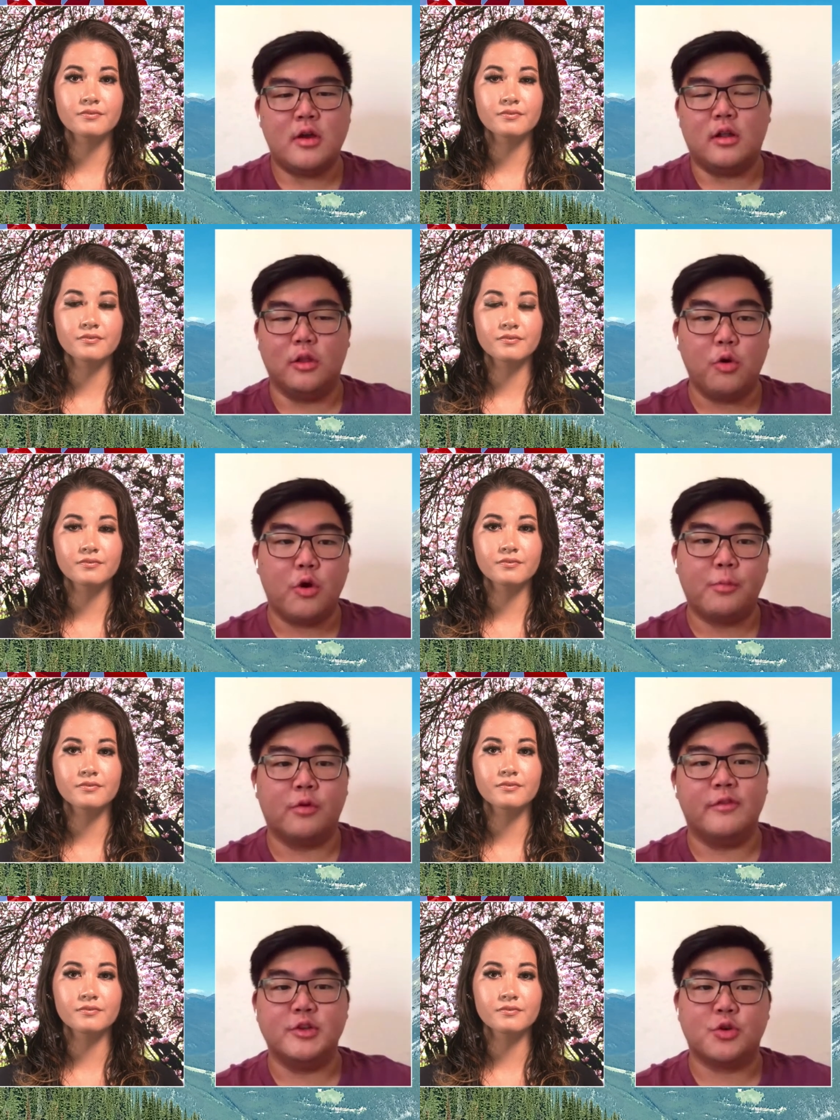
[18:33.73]
Speaker 1: local,
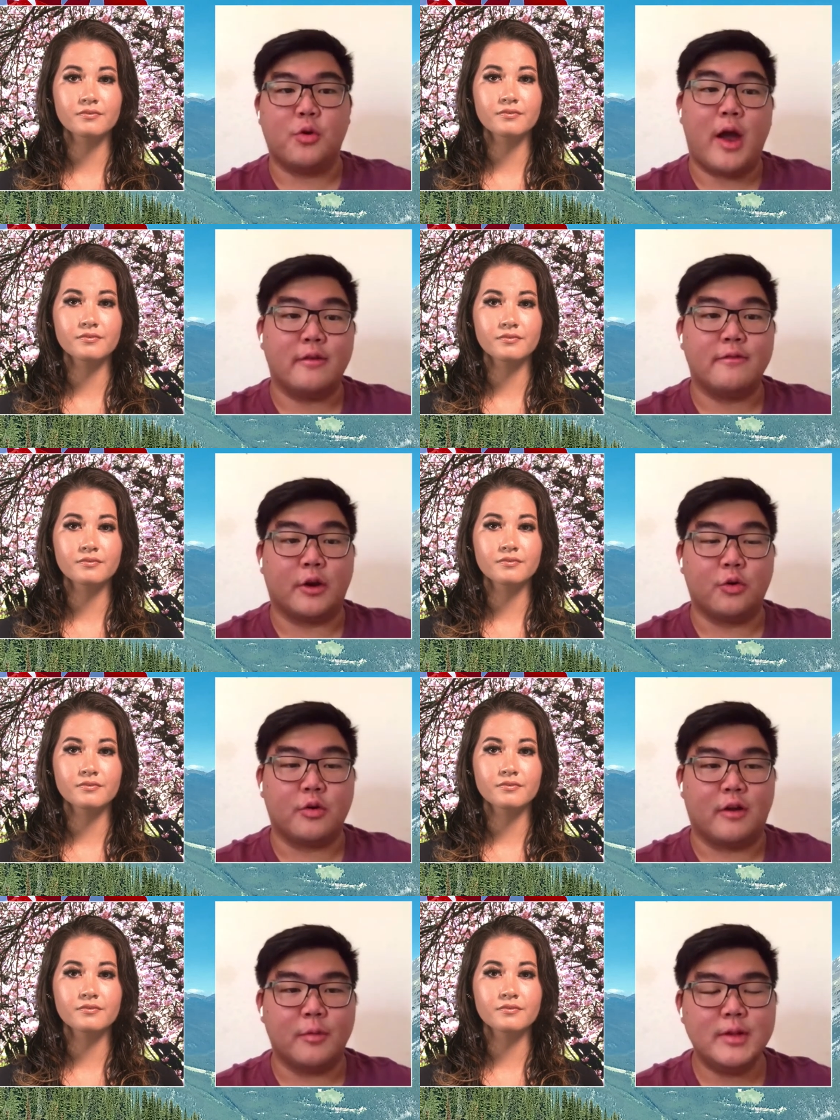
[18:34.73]
provincial, and federal
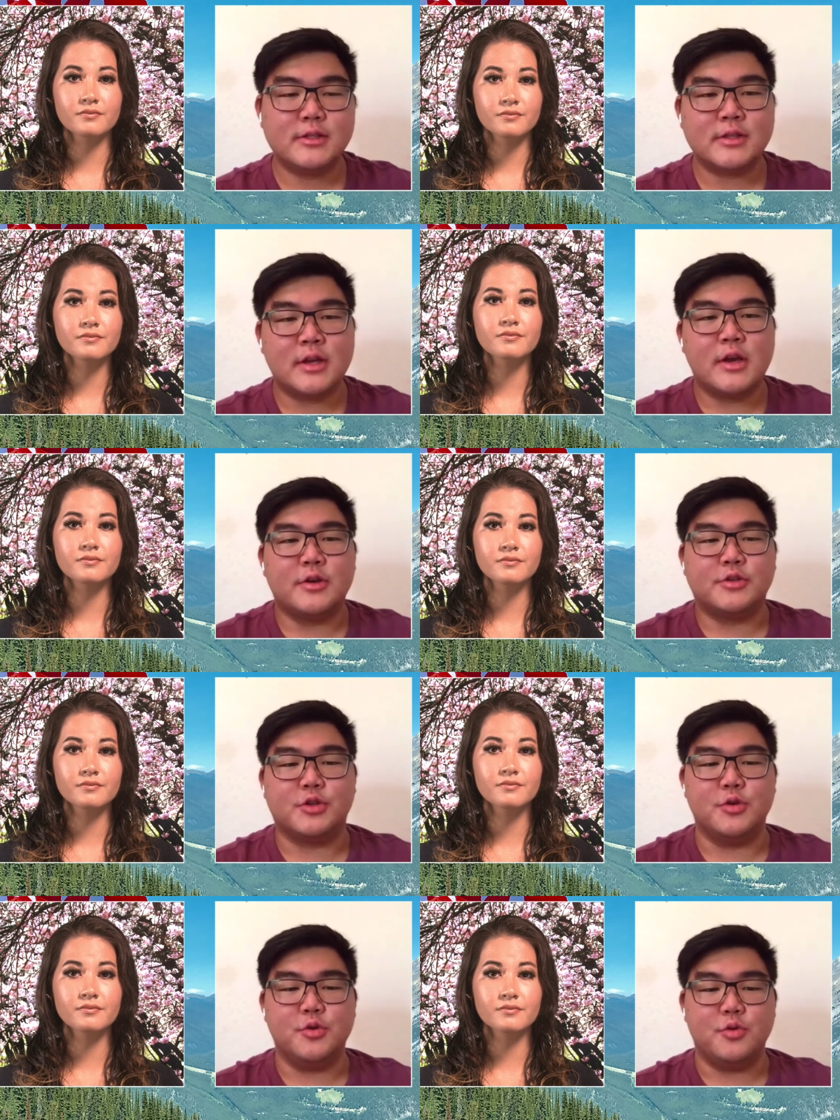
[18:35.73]
governments
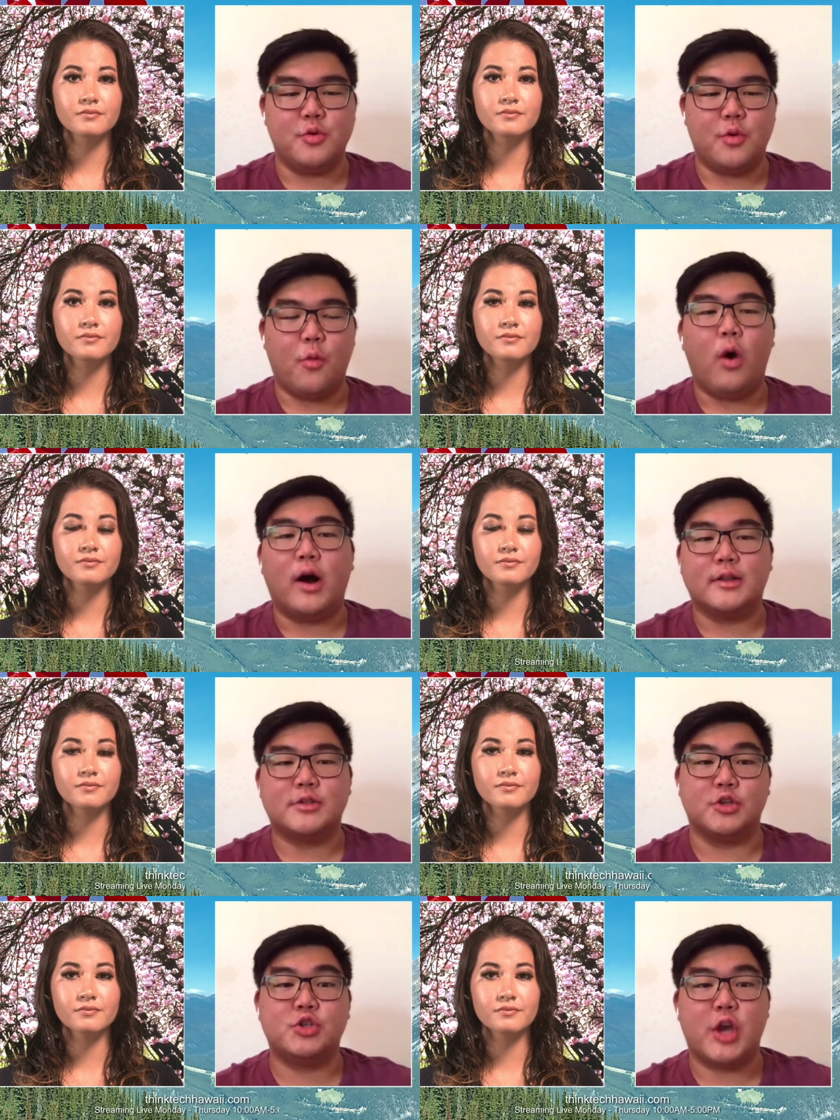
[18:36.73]
to want
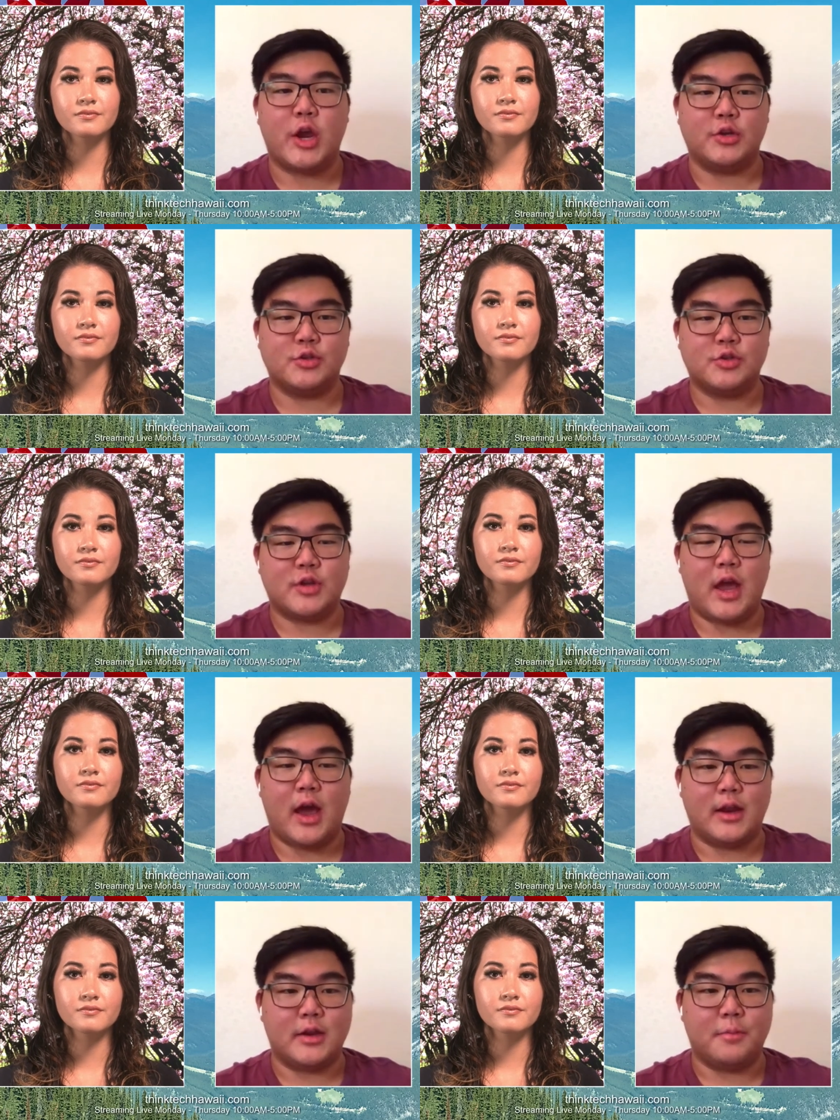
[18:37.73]
to change
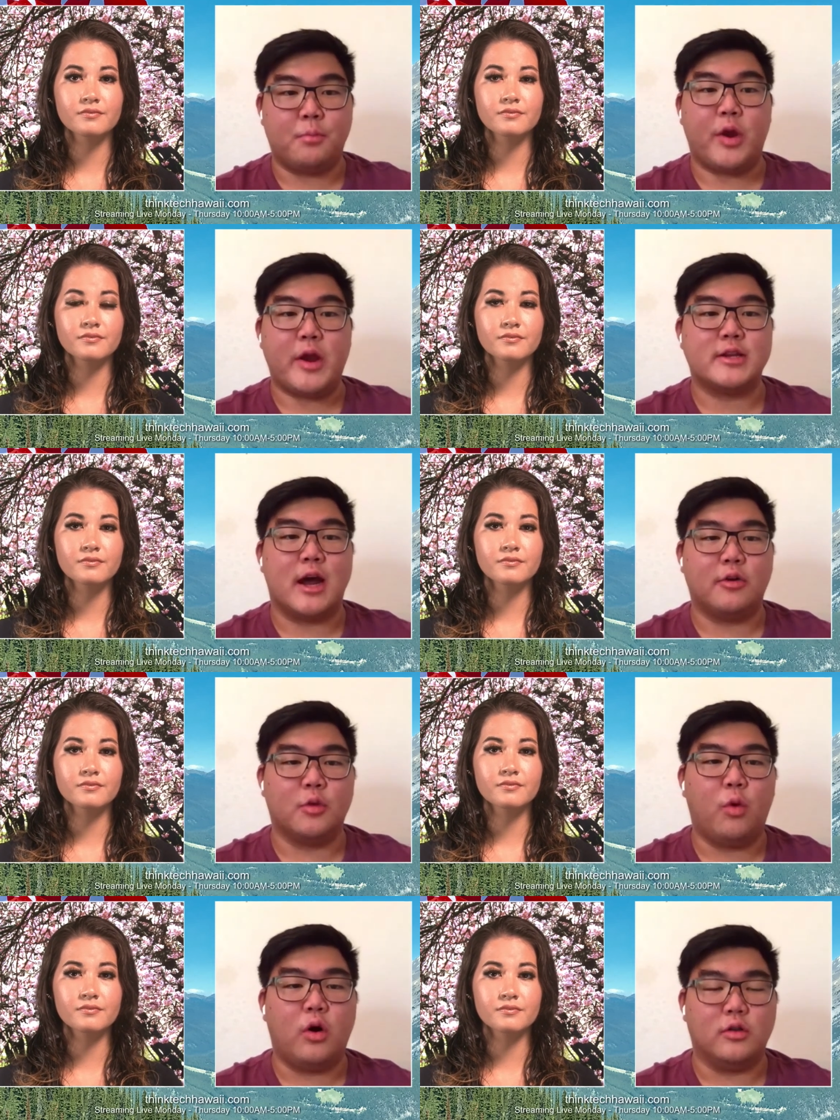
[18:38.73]
and break down the
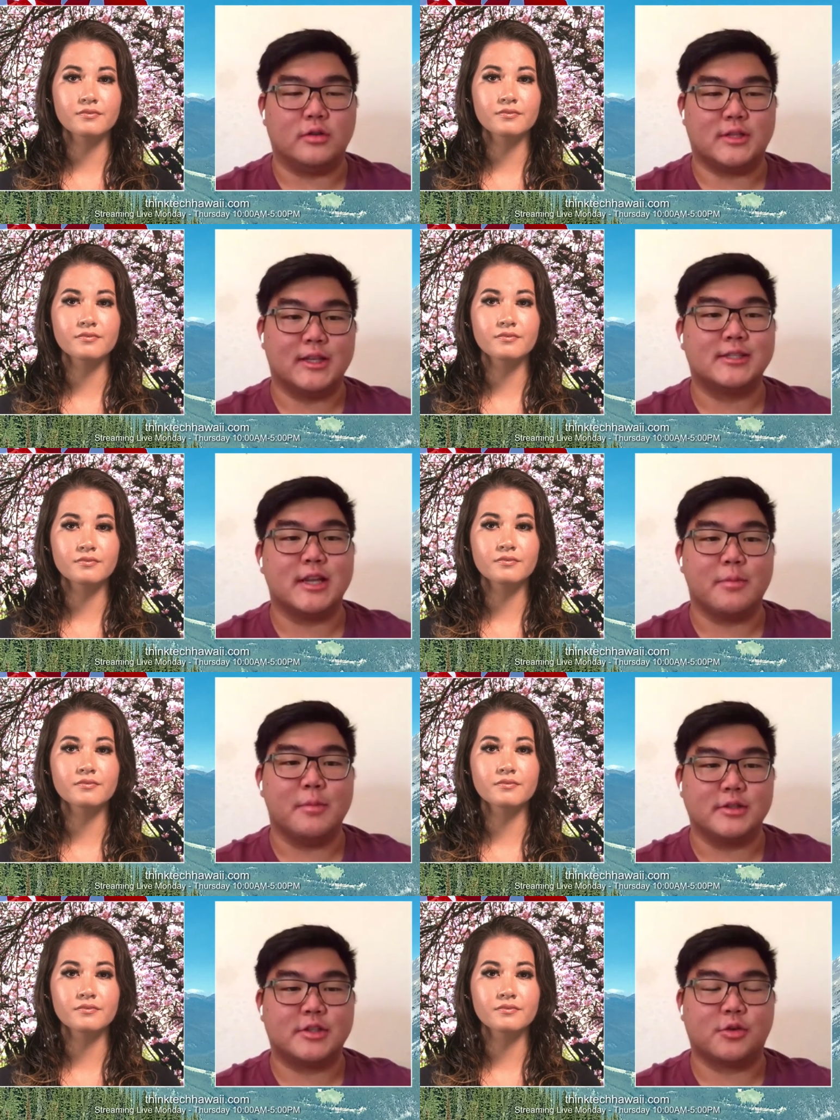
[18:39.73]
walls and the
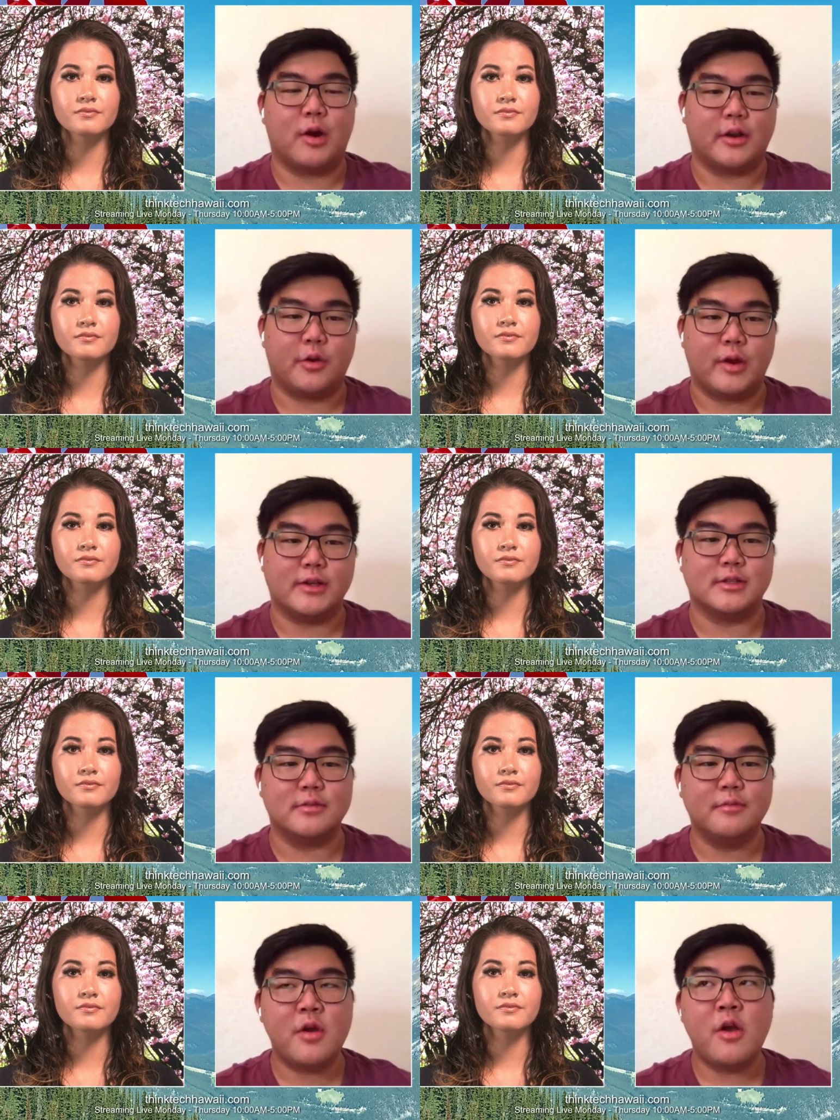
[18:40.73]
stigmas surrounding
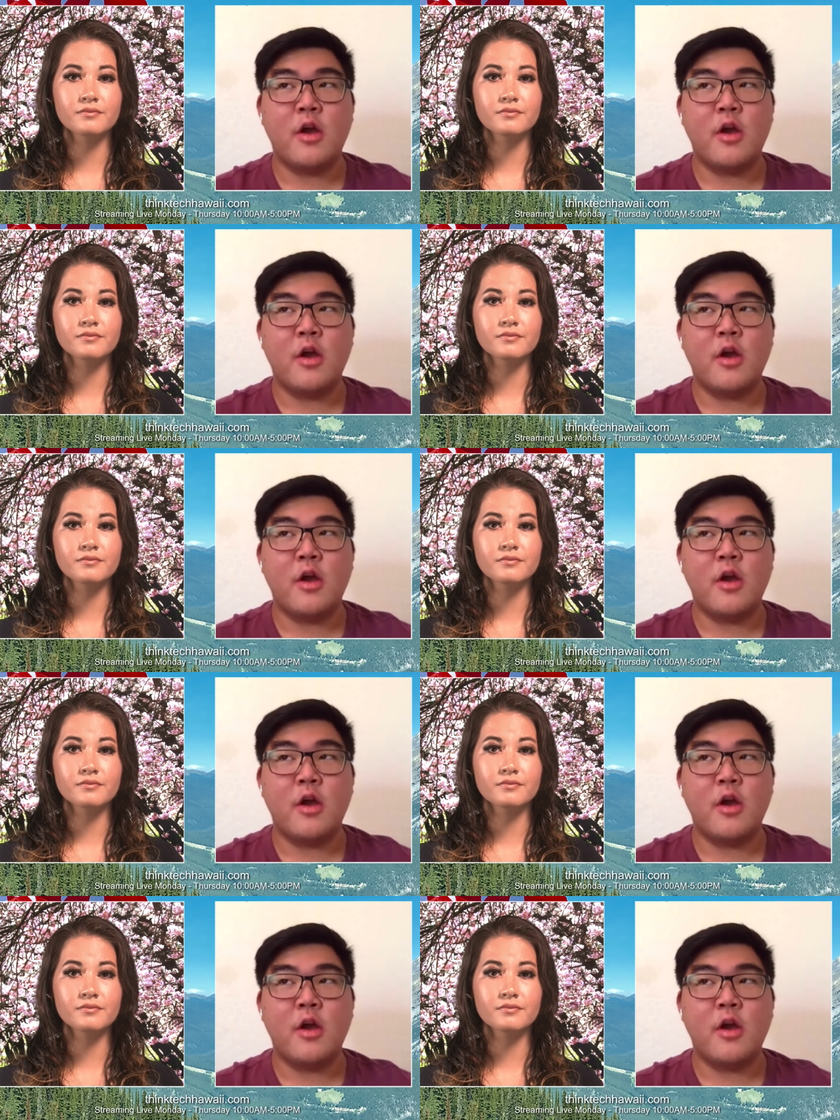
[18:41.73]
racism,